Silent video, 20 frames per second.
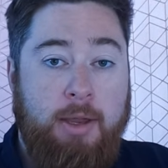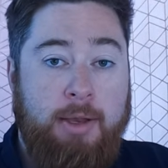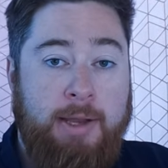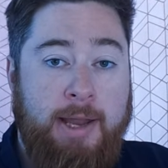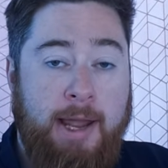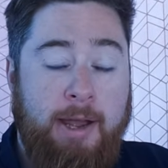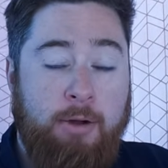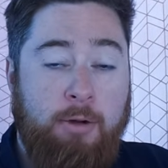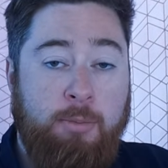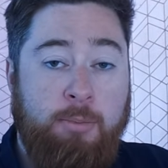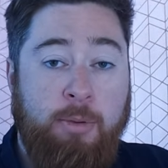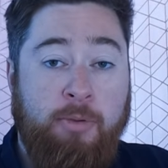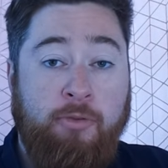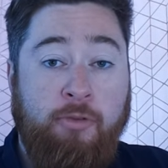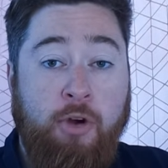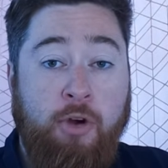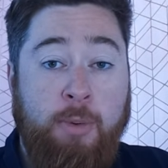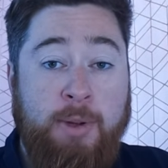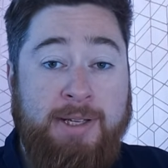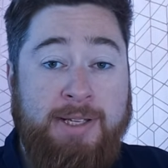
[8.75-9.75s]
Now,
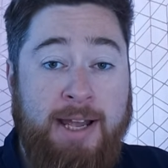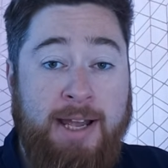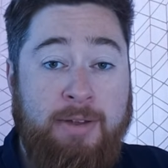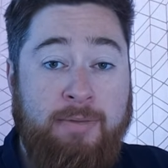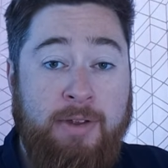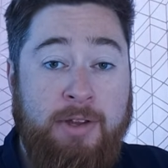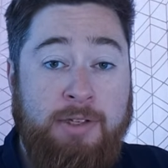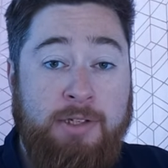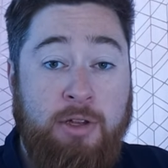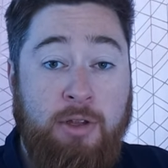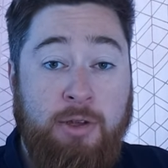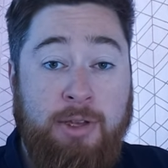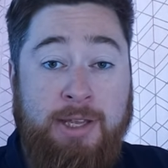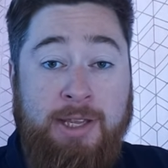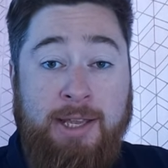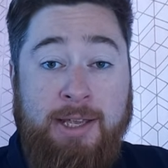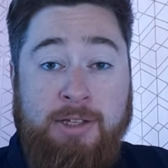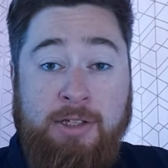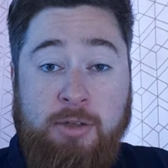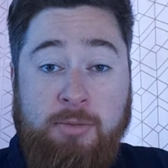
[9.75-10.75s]
before we dive into
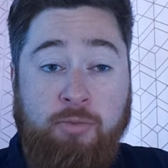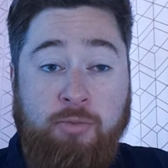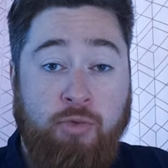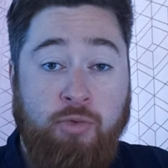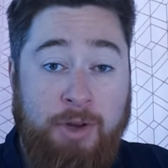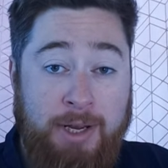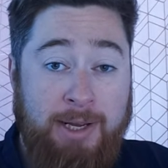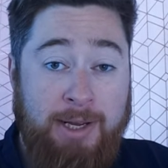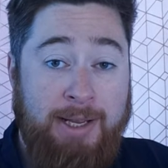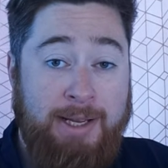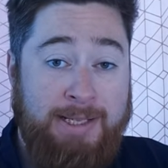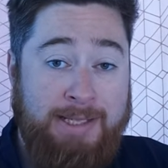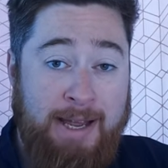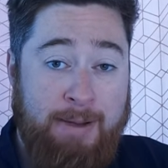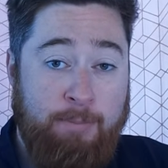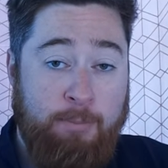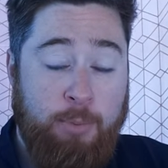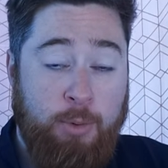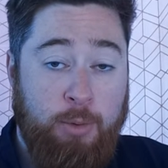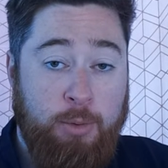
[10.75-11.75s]
looking at some real
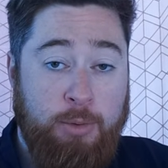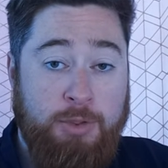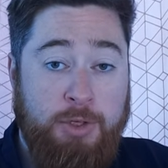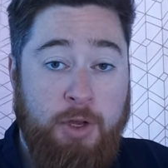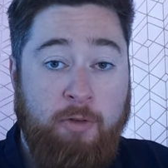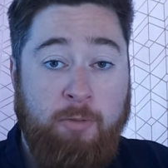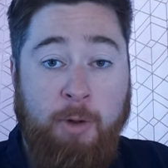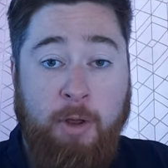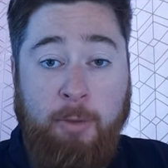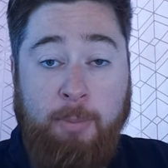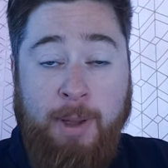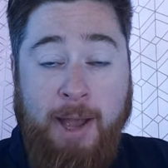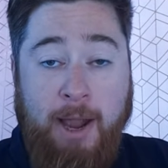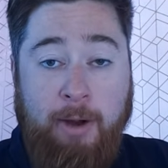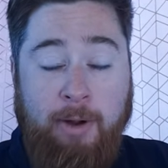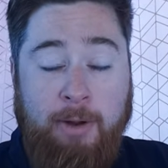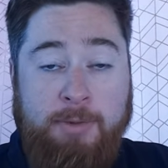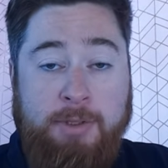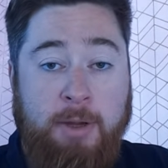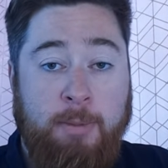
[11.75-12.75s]
examples of both
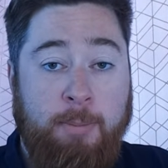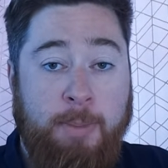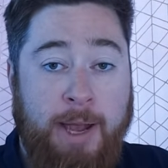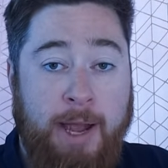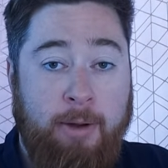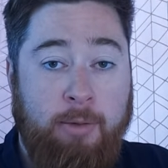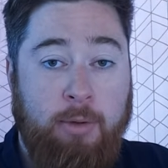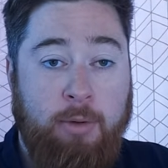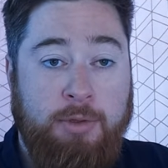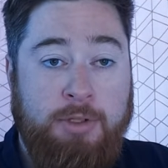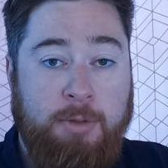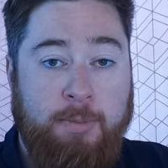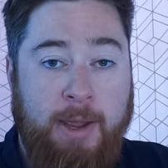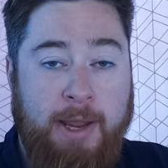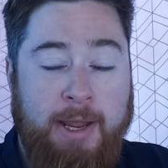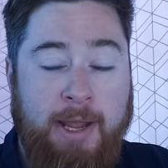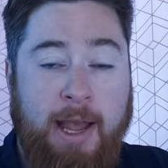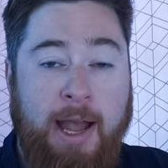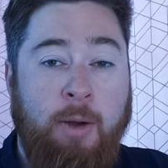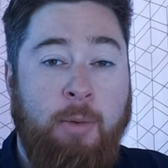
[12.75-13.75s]
Power Apps and Power
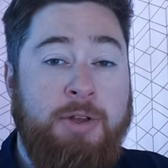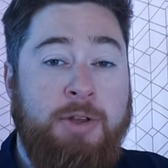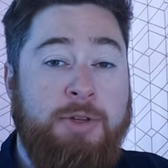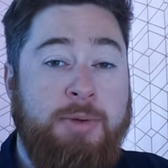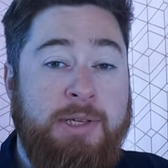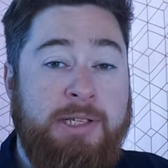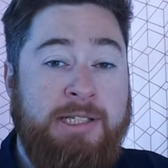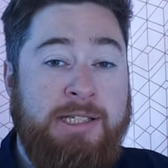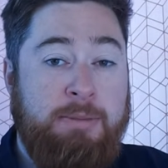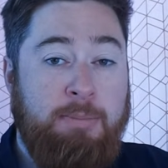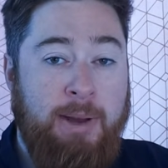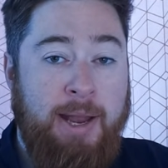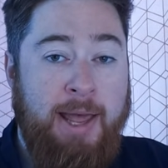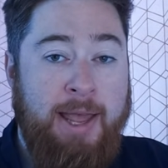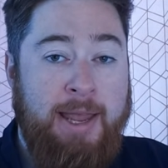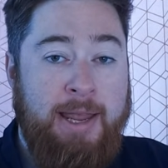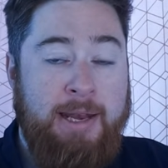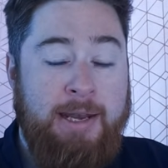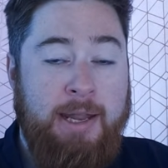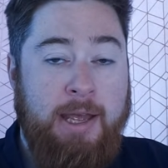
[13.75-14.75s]
Automate, I want to
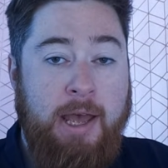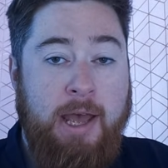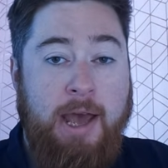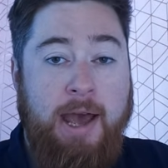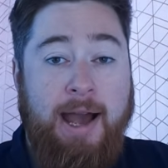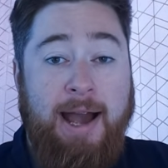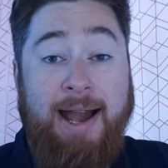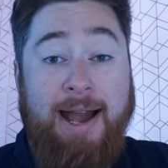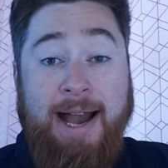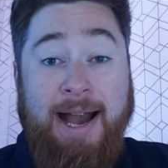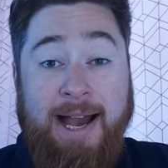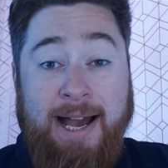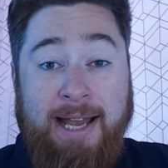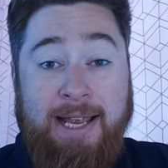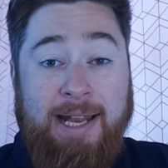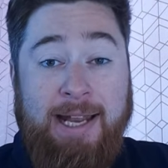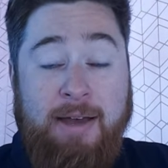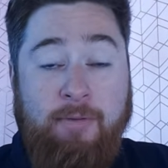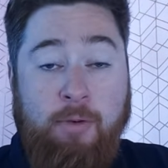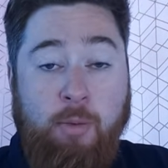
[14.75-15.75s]
explain at a
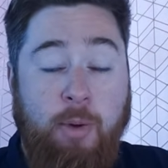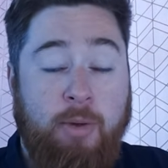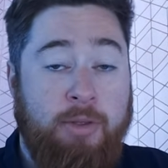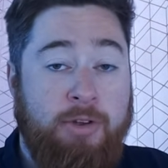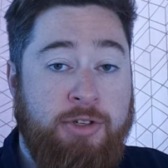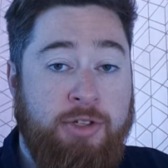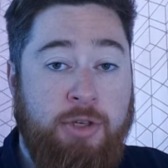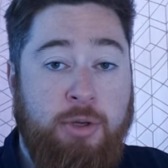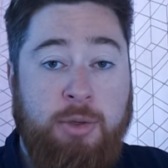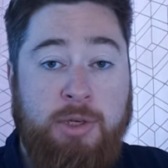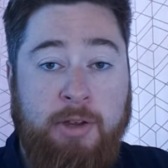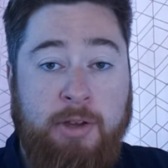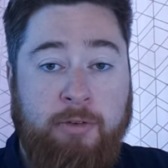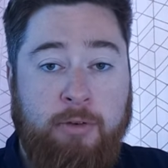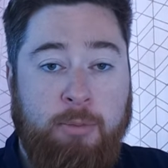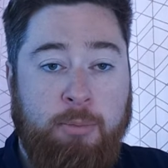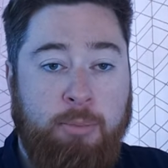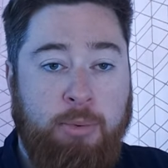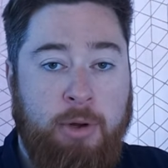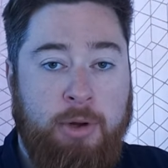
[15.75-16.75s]
high level what the two
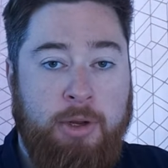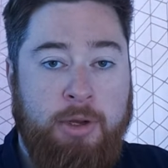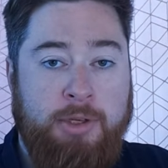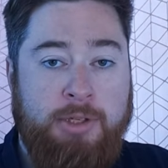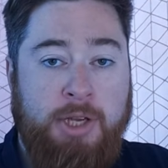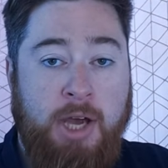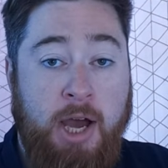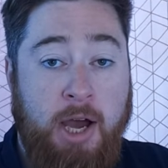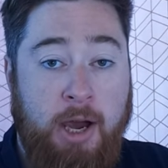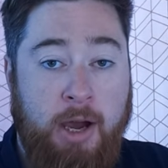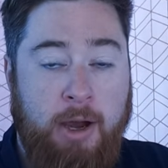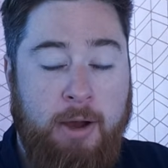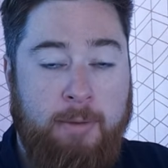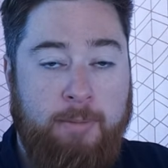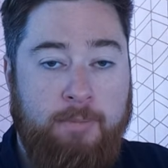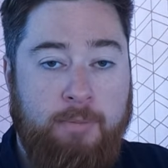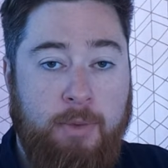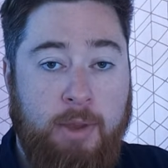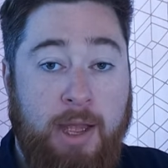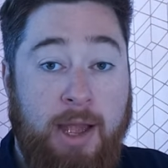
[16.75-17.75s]
different products are
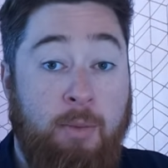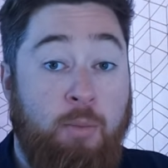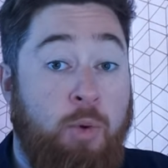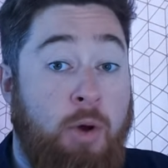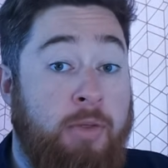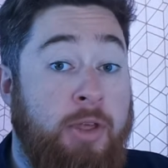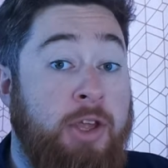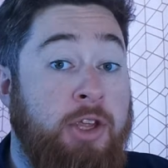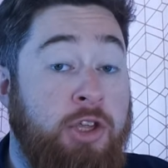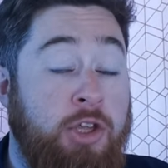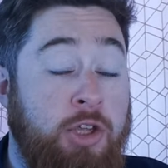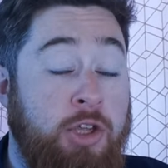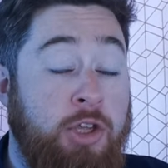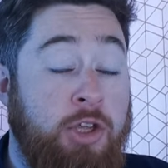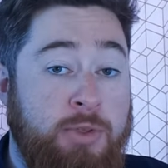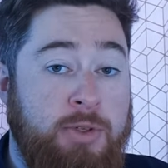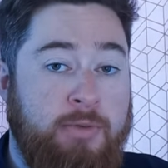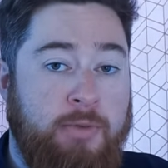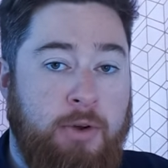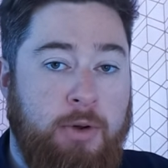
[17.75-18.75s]
and what they're
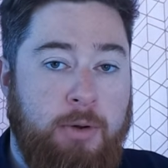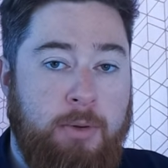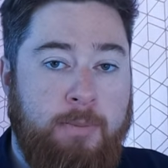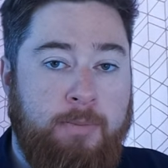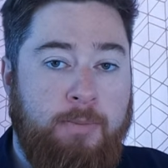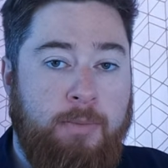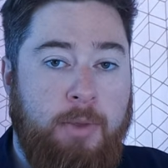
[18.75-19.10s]
used for.